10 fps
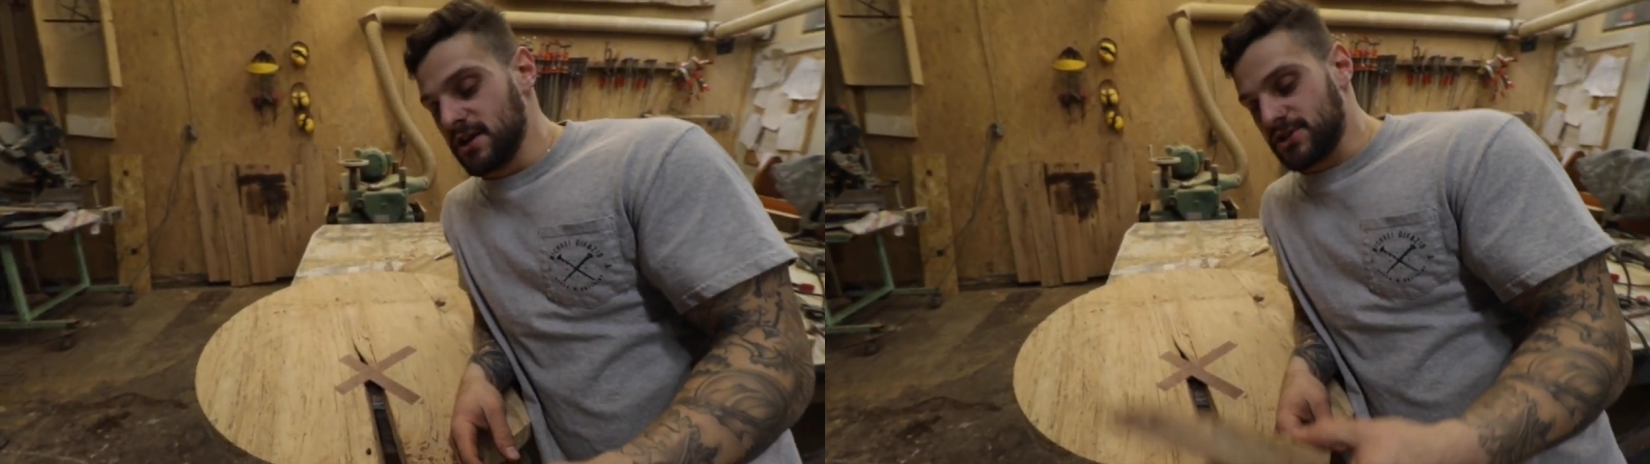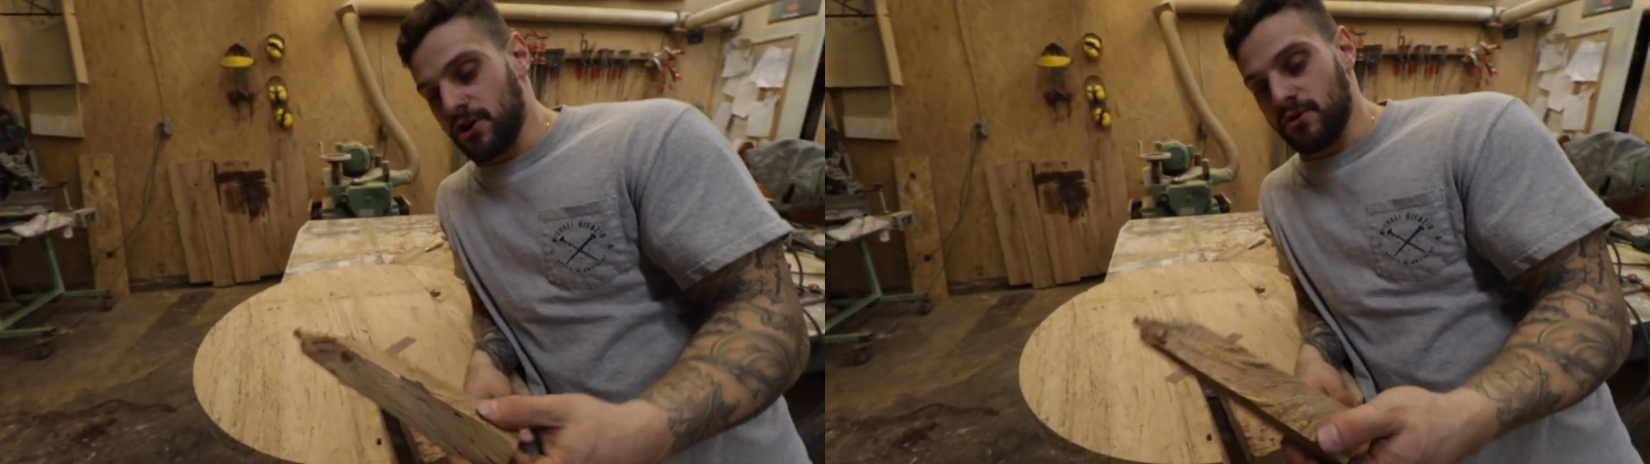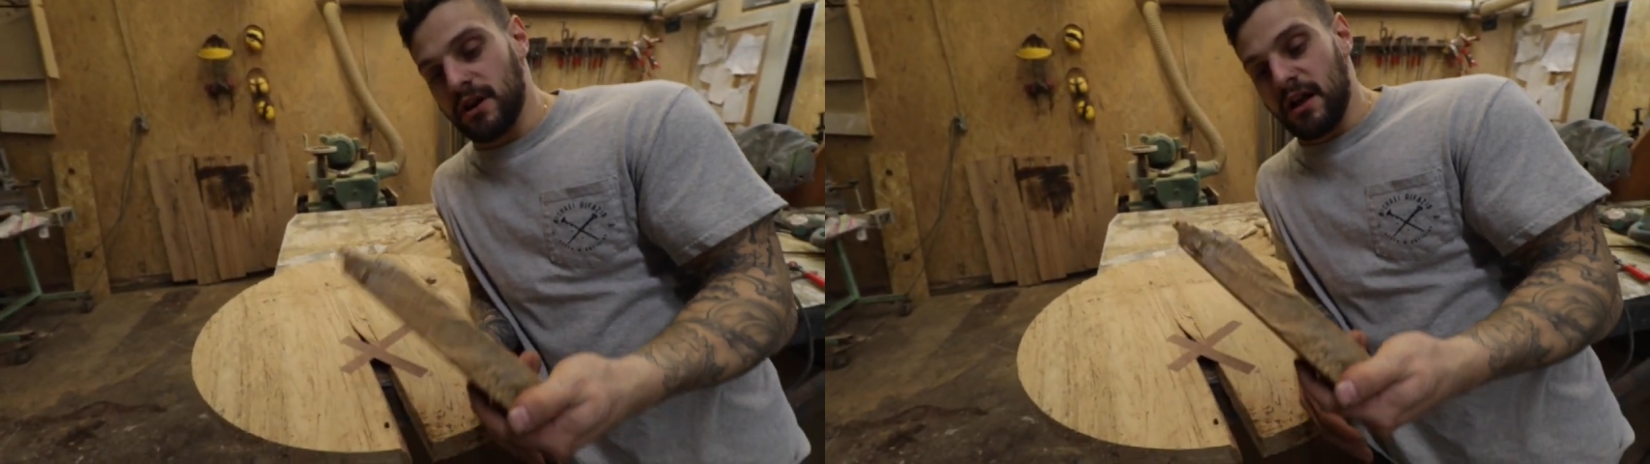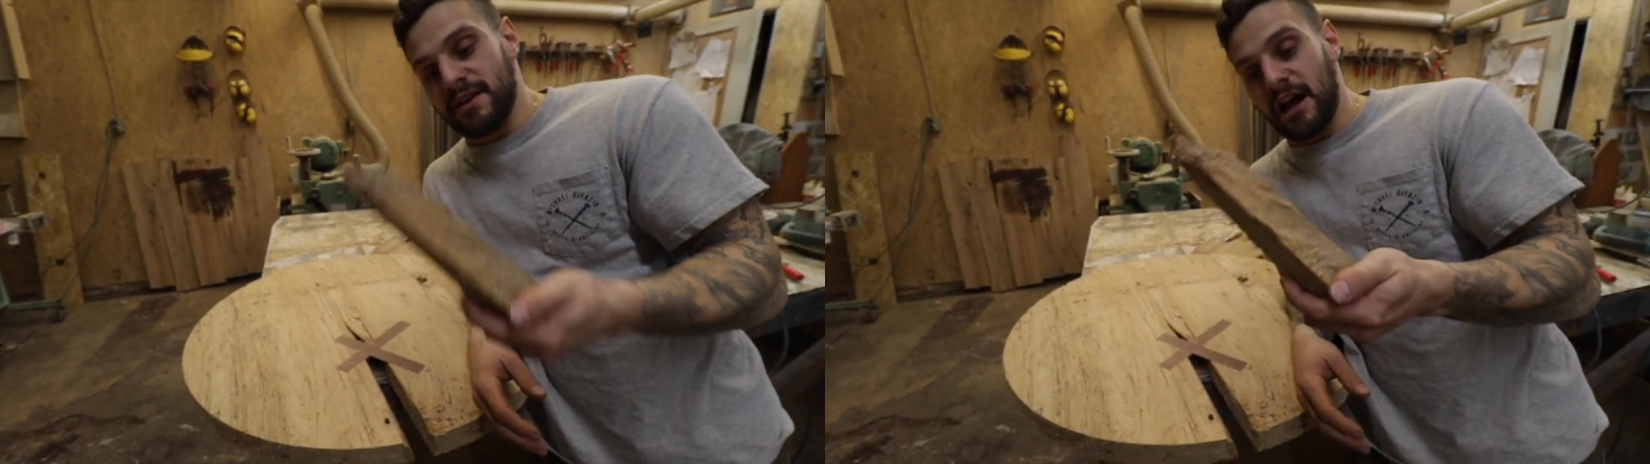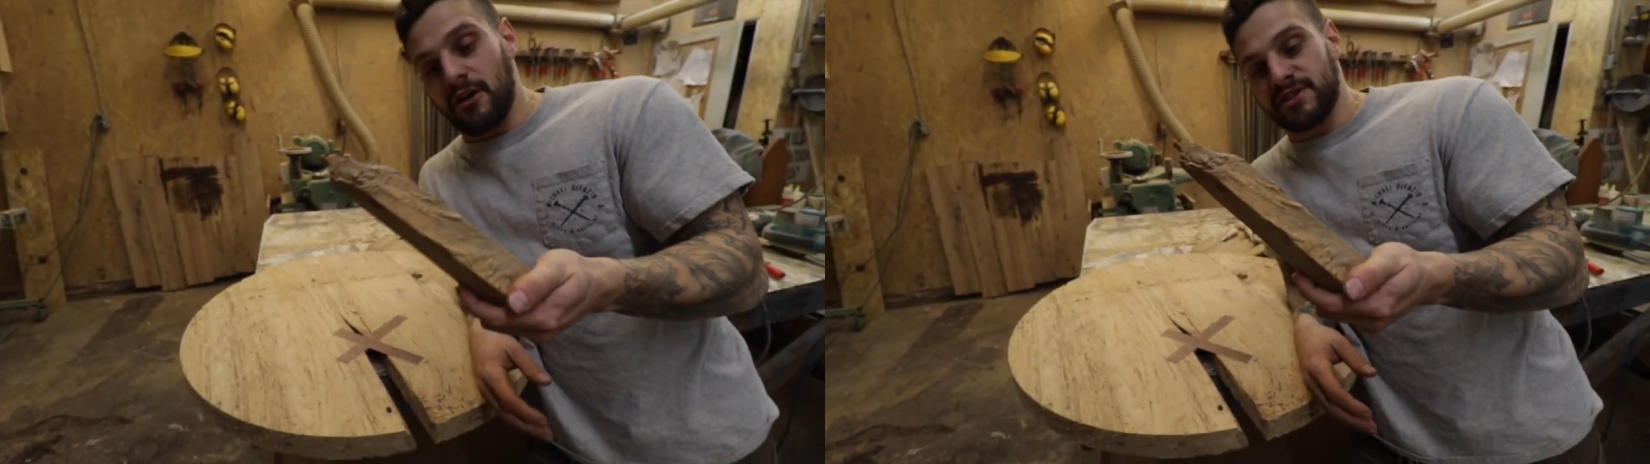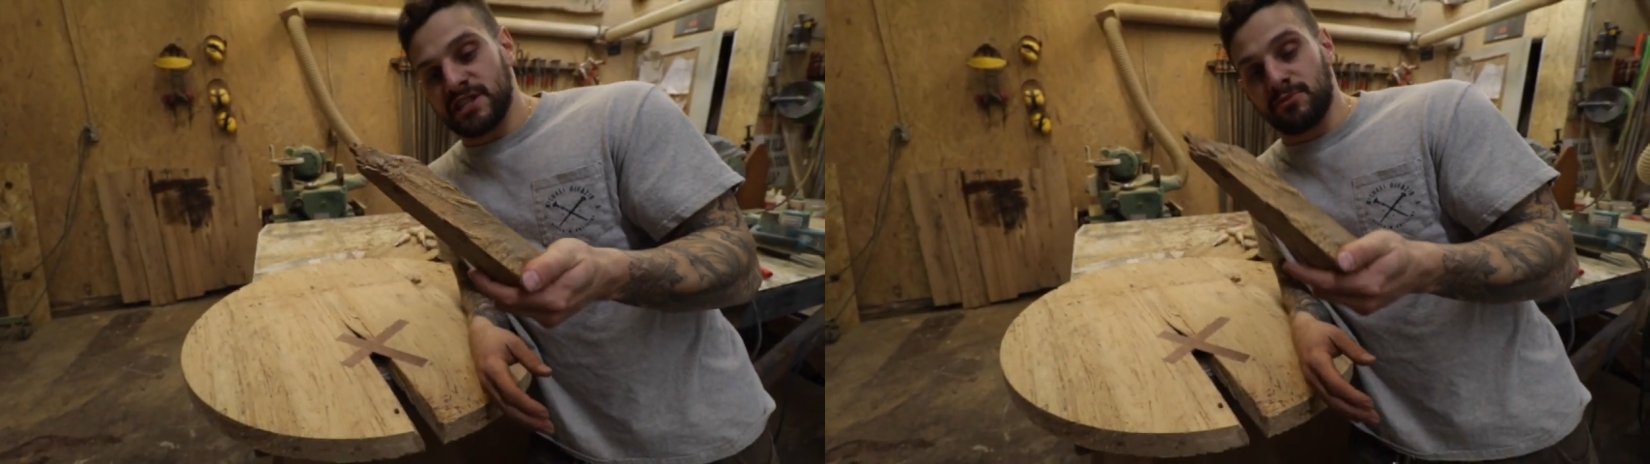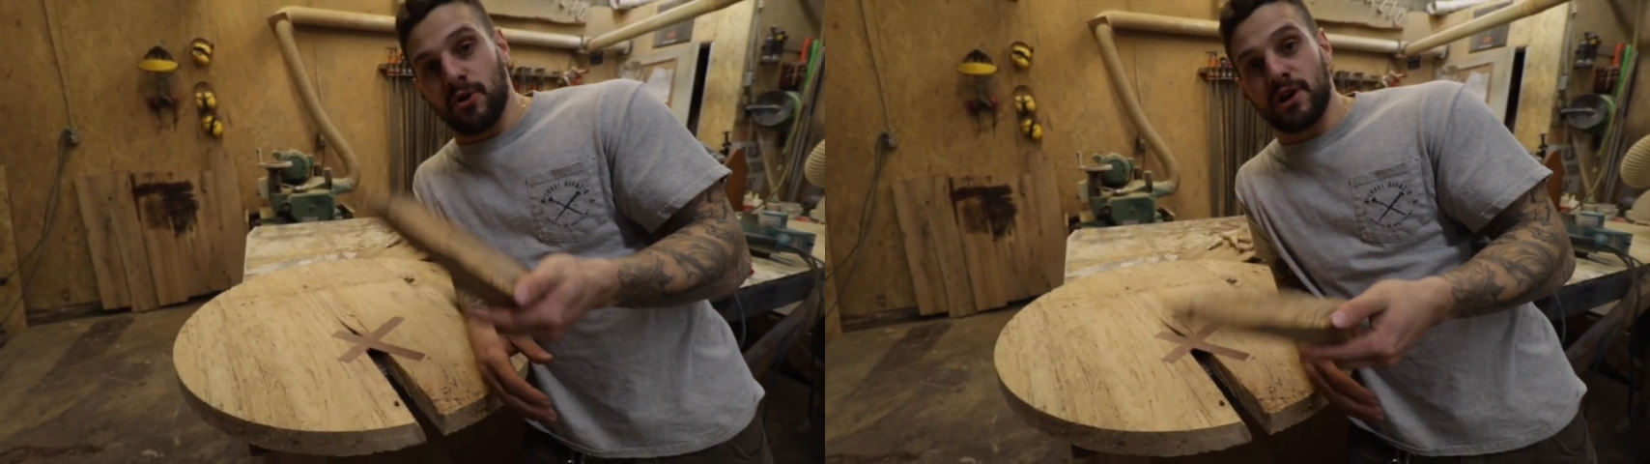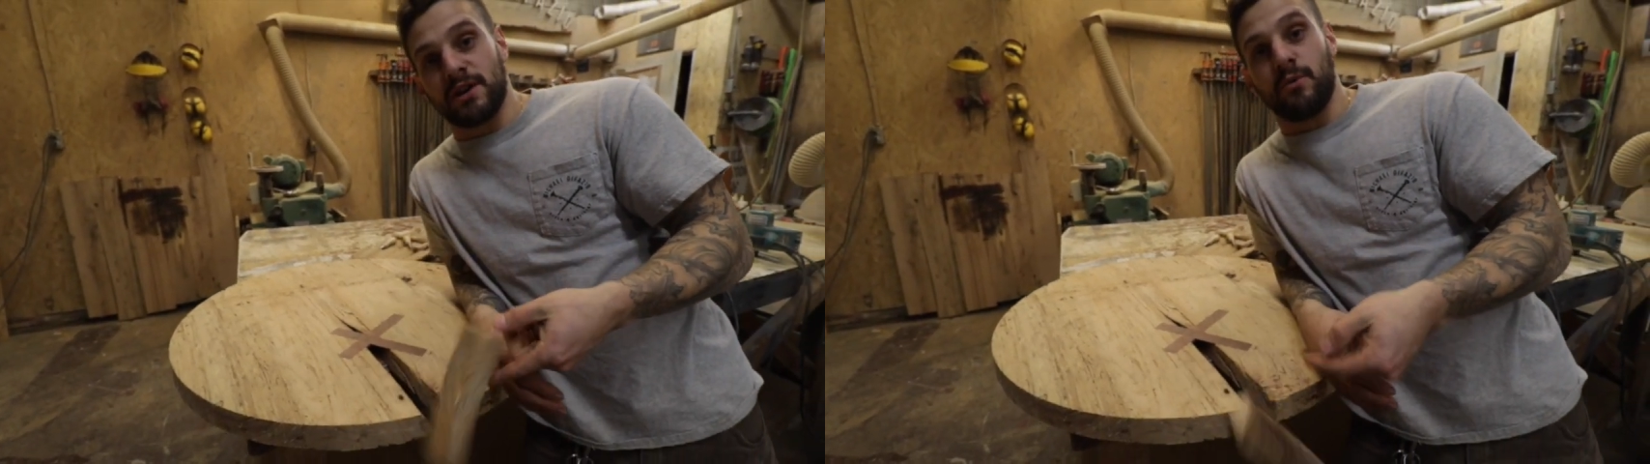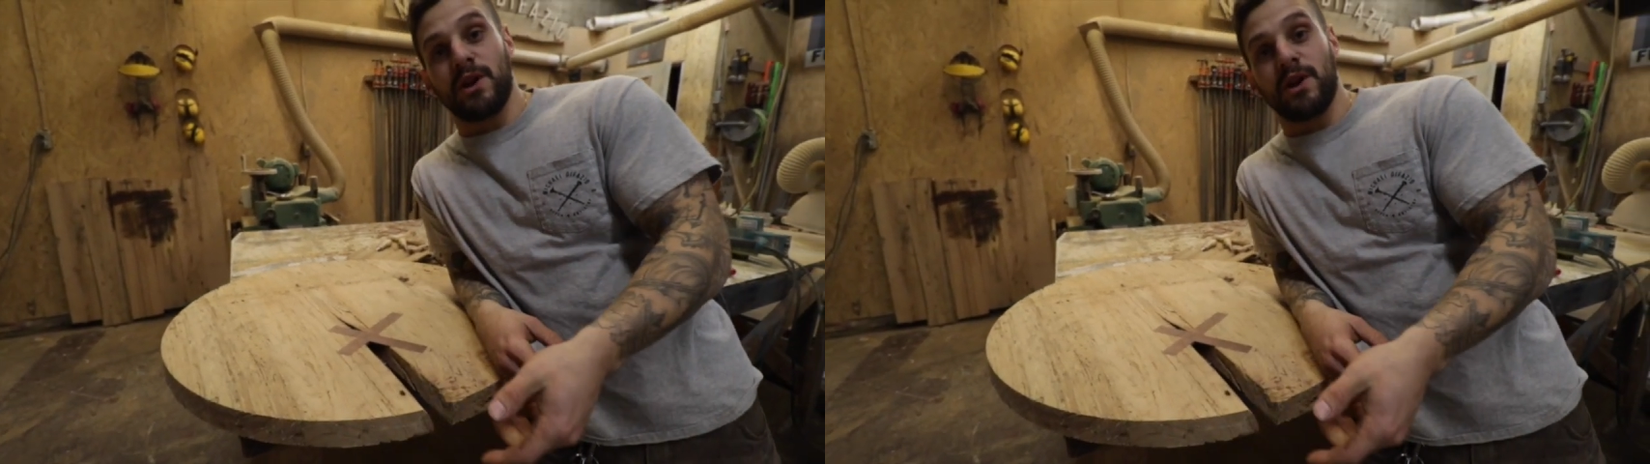So now that this is broken,